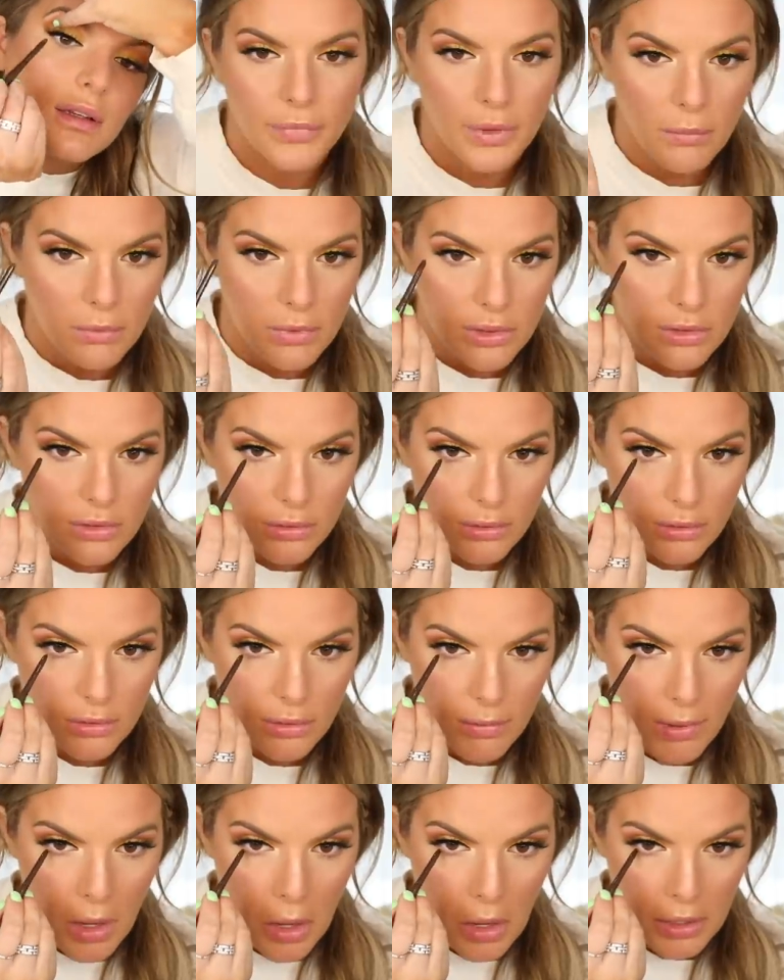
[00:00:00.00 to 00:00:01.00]
I'm gonna do a
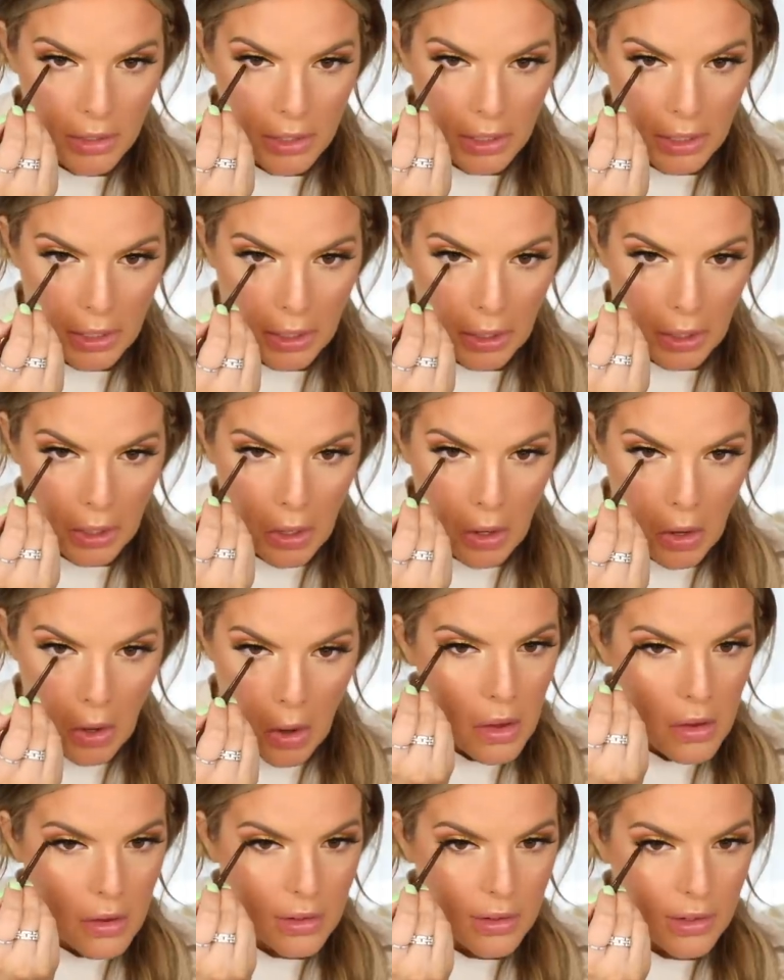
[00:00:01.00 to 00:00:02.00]
little bit on here
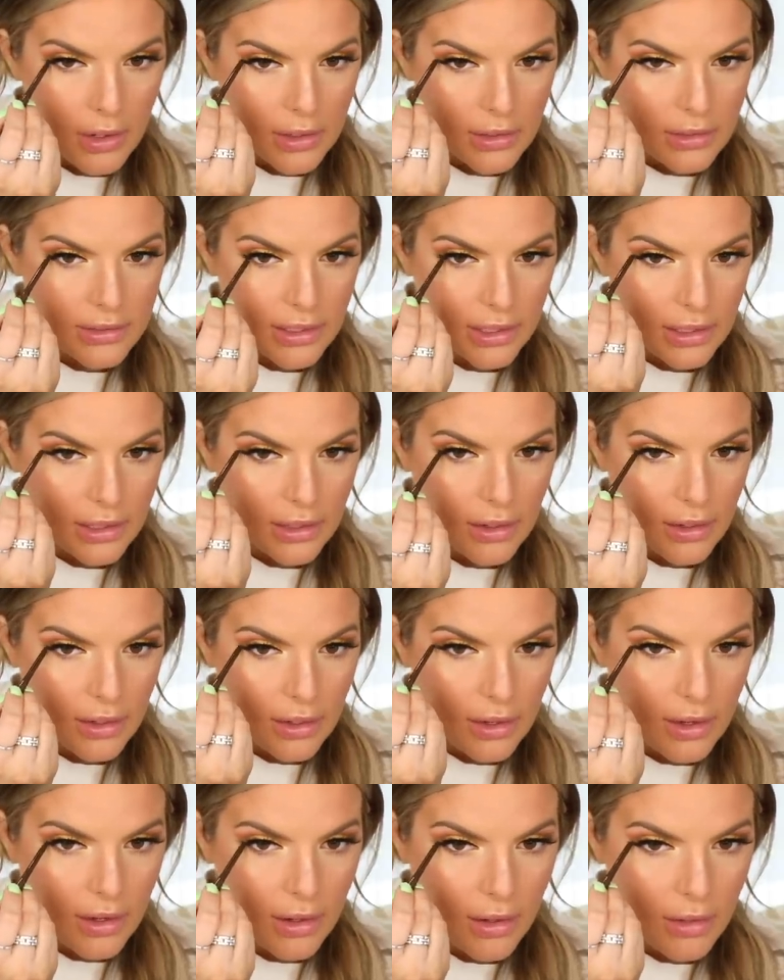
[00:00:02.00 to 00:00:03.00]
and kind of take it
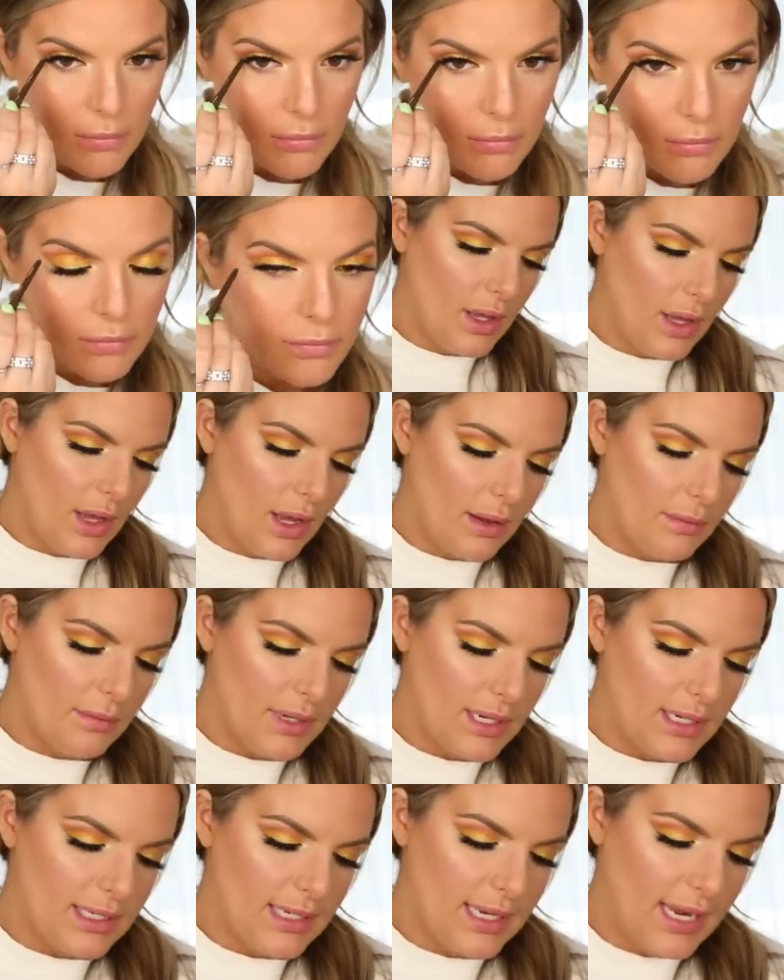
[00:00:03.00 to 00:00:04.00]
up. I'm
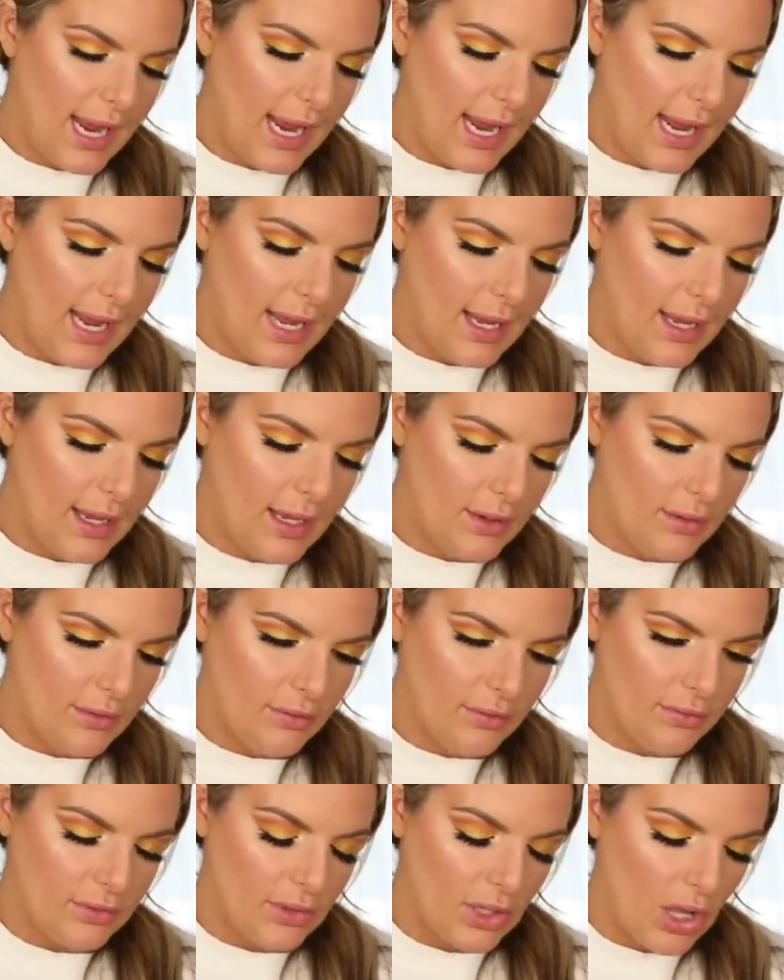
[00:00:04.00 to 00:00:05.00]
gonna take
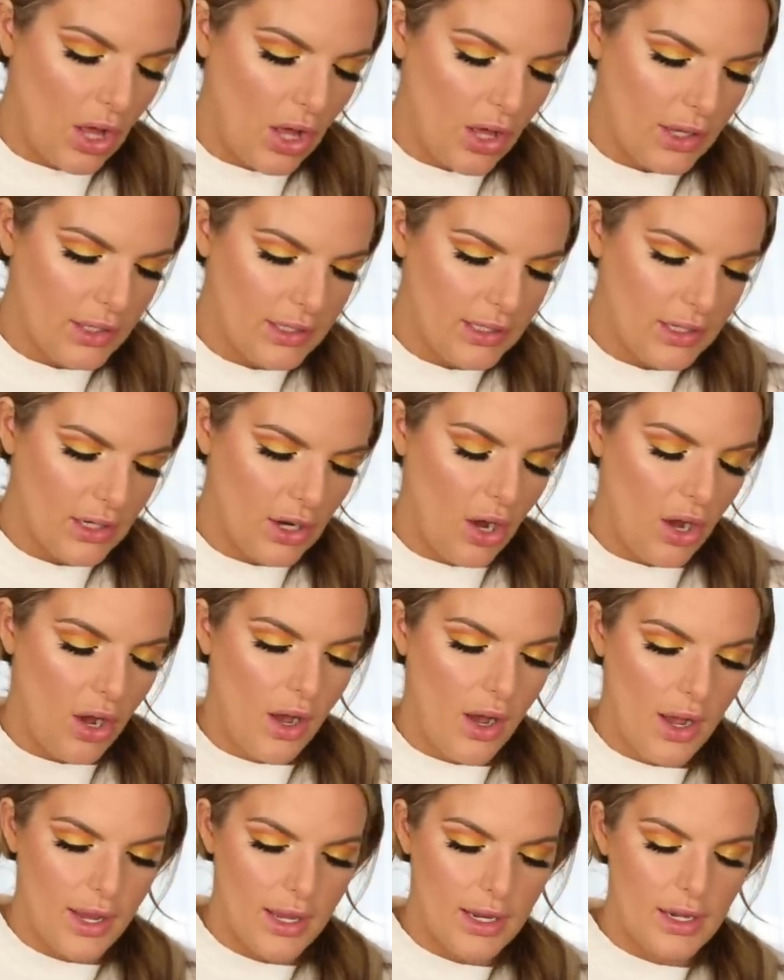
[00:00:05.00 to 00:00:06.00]
Flawed and
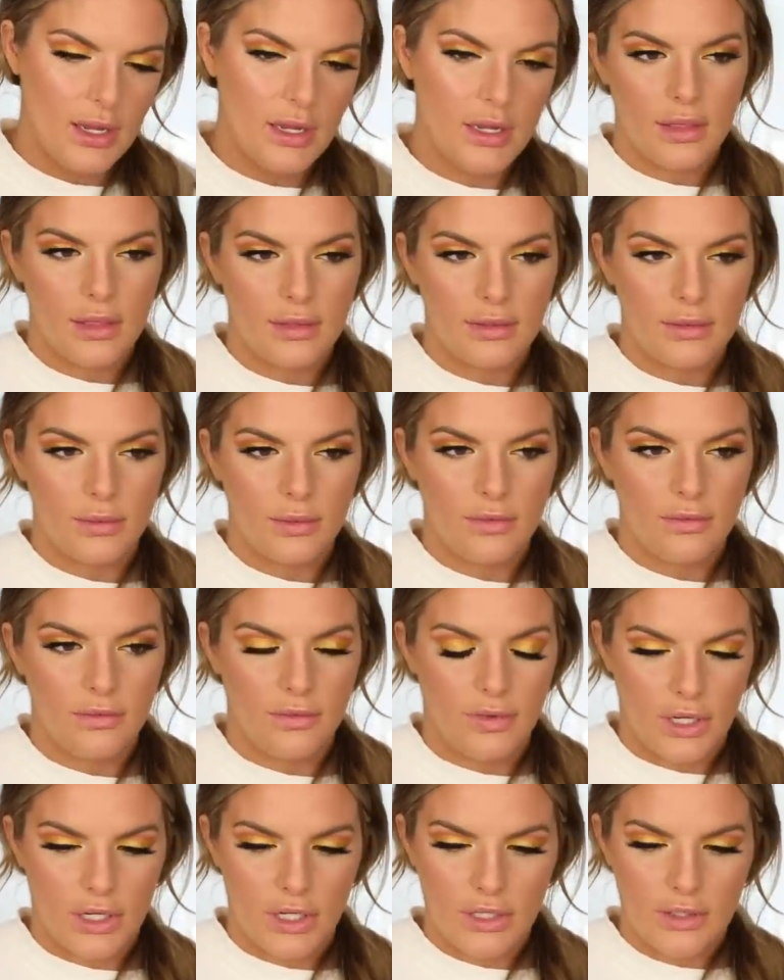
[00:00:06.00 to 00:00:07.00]
Odd, this one
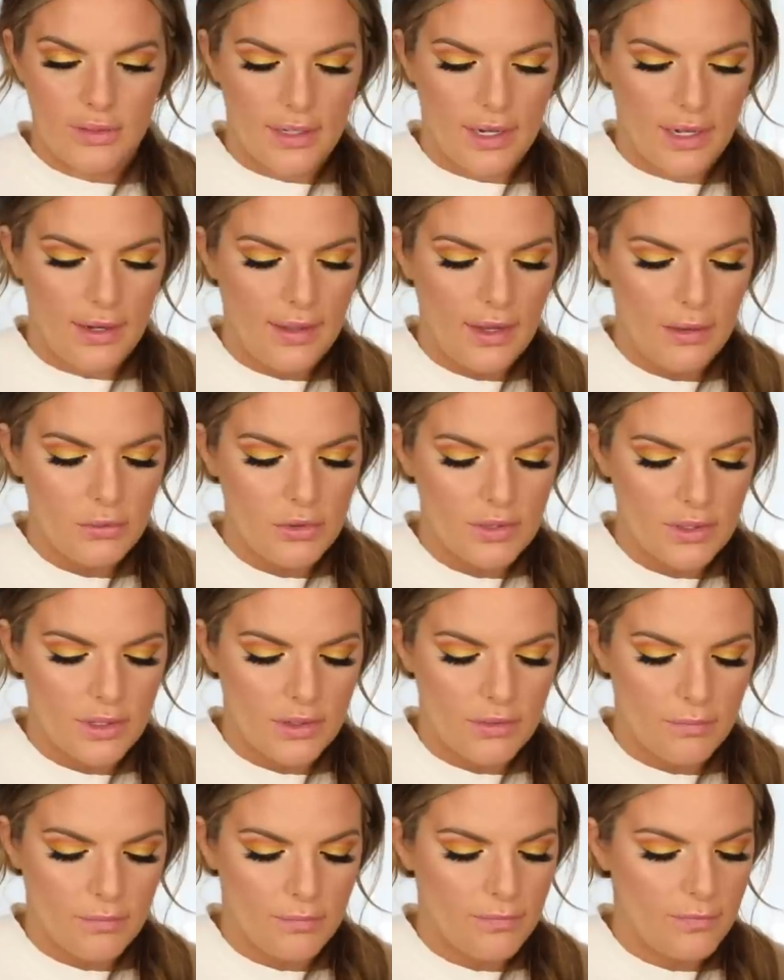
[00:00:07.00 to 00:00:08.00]
first. I think I'm just
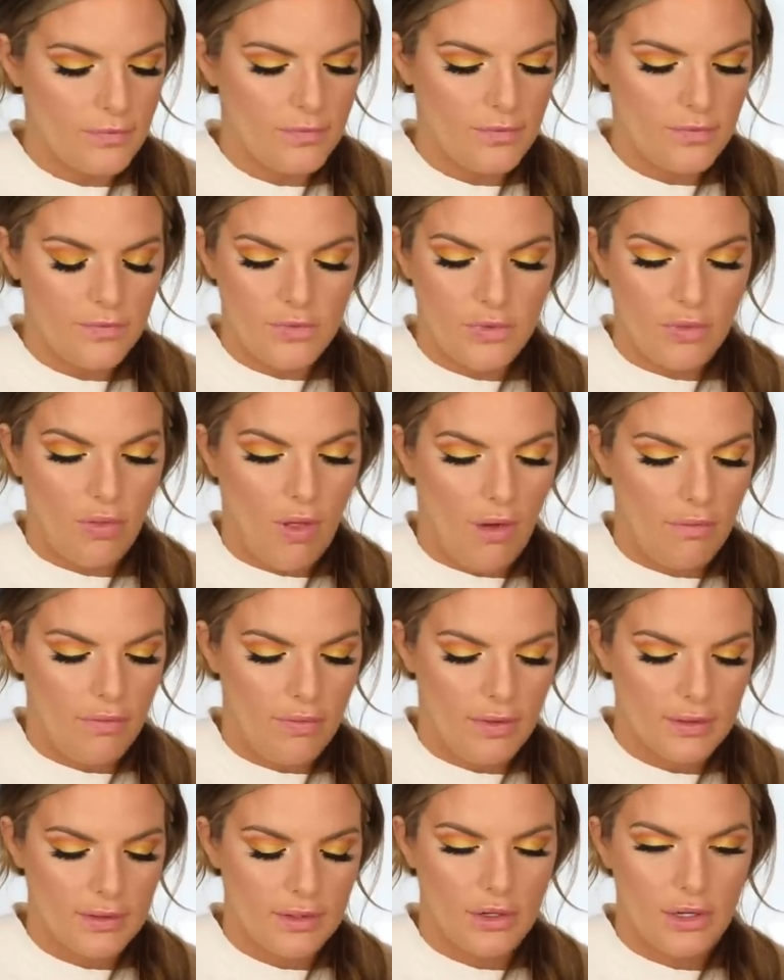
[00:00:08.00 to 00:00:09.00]
gonna fluff
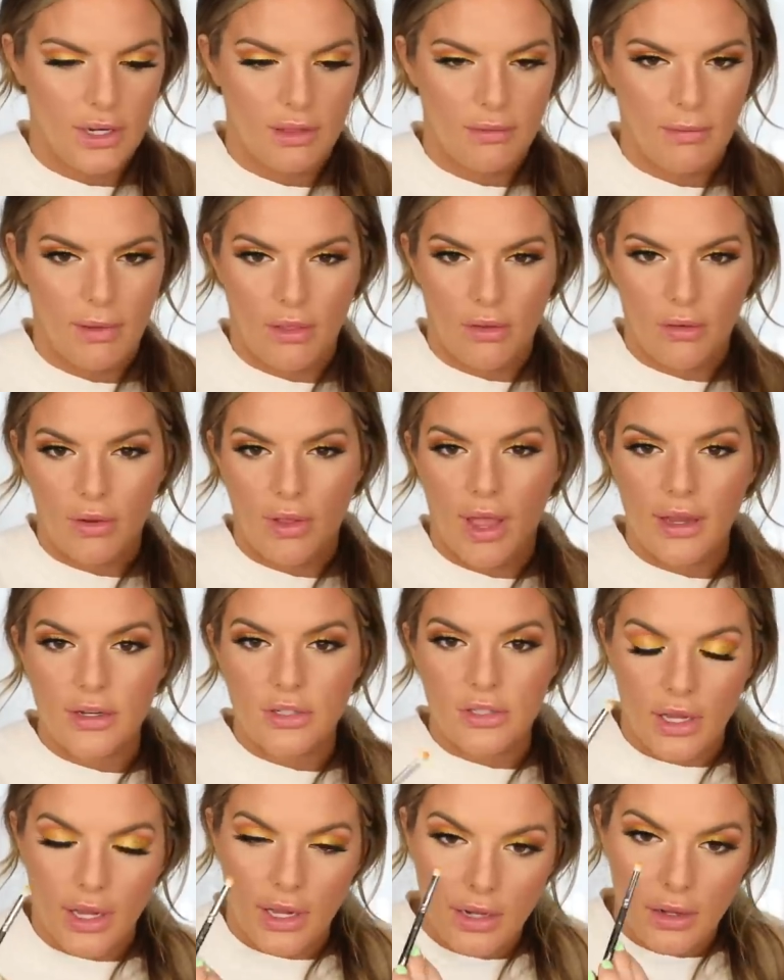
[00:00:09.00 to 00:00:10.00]
this underneath my lower
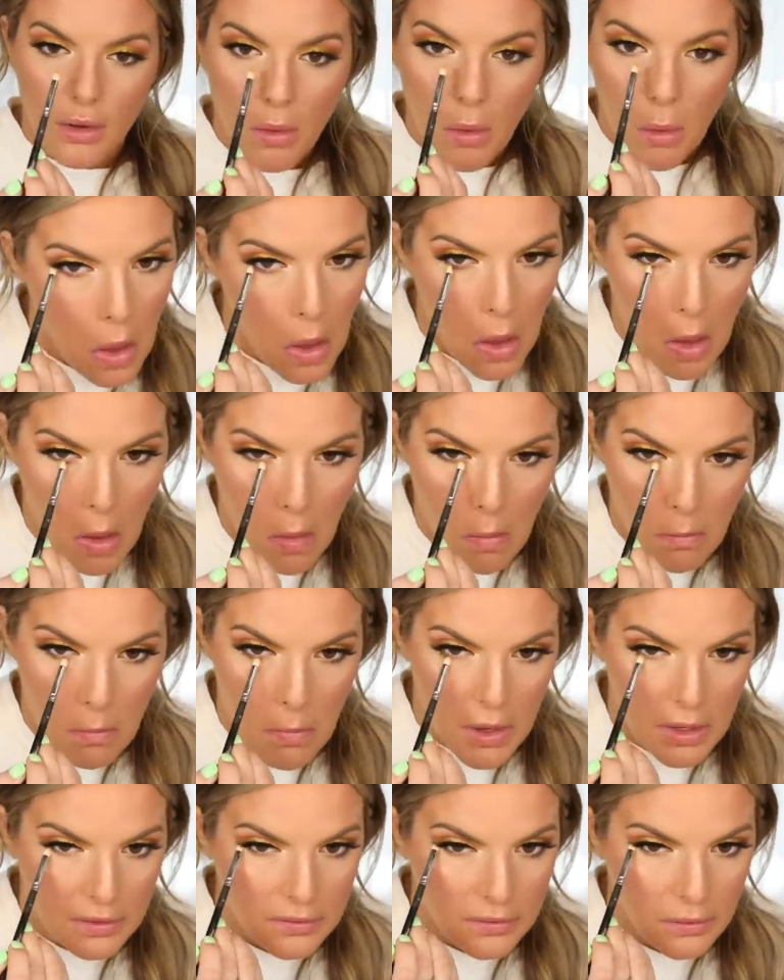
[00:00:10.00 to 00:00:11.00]
lash line and
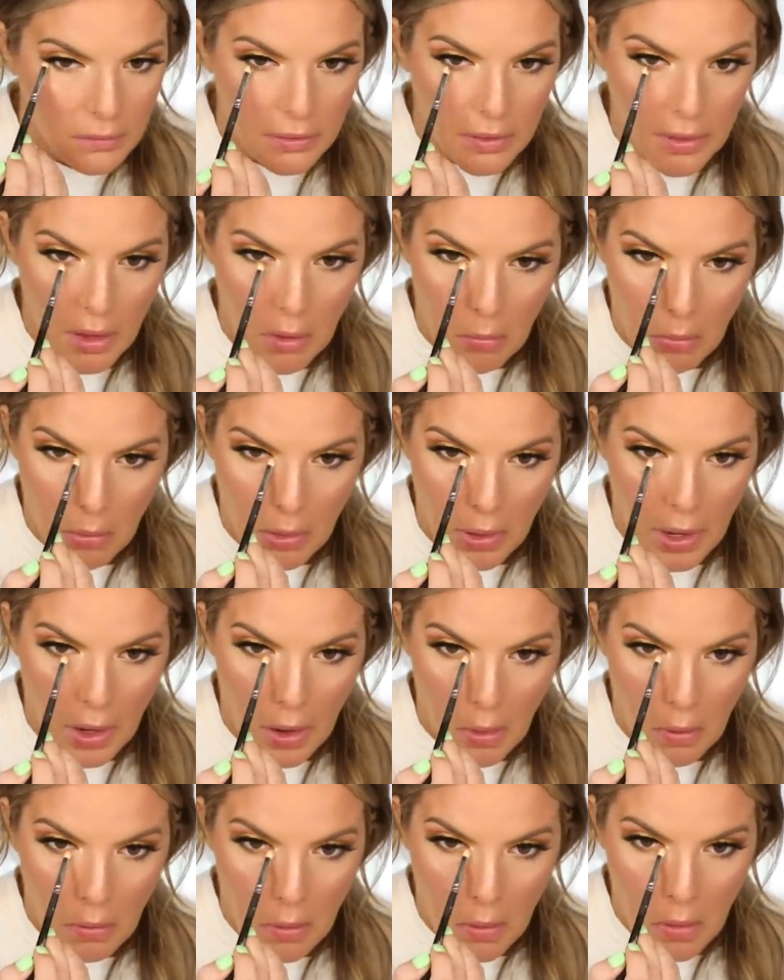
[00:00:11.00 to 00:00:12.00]
mix it with that
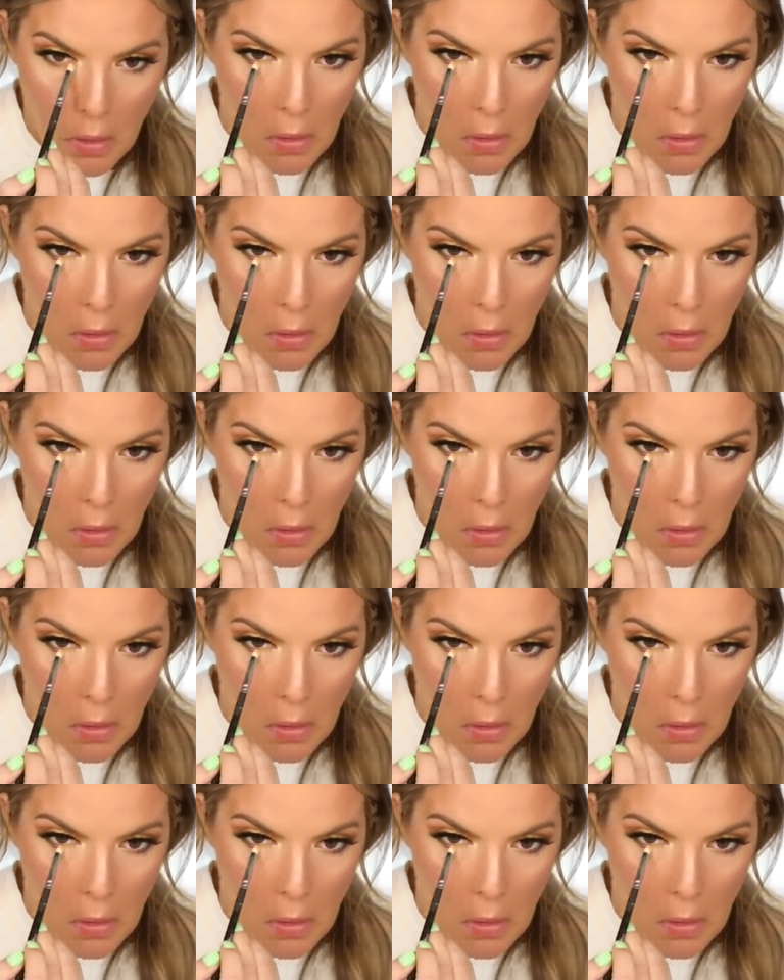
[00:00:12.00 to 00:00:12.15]
brown.